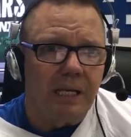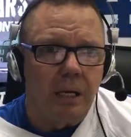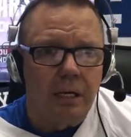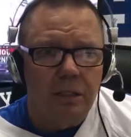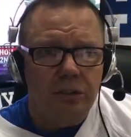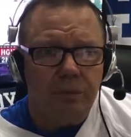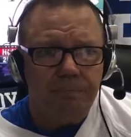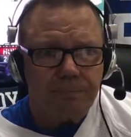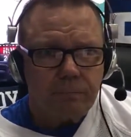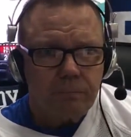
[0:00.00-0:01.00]

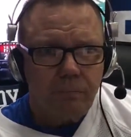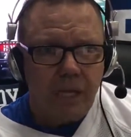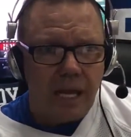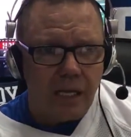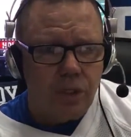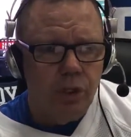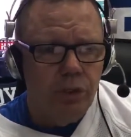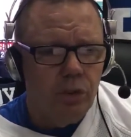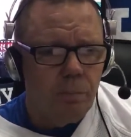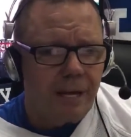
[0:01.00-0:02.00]
because I
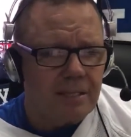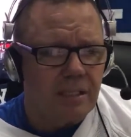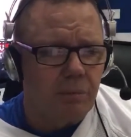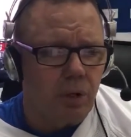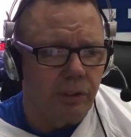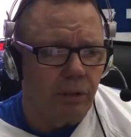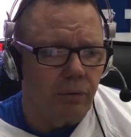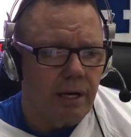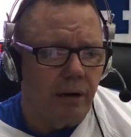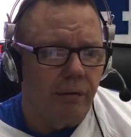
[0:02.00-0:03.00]
couldn't do basketball year
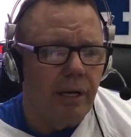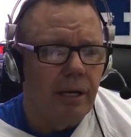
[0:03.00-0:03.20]
round,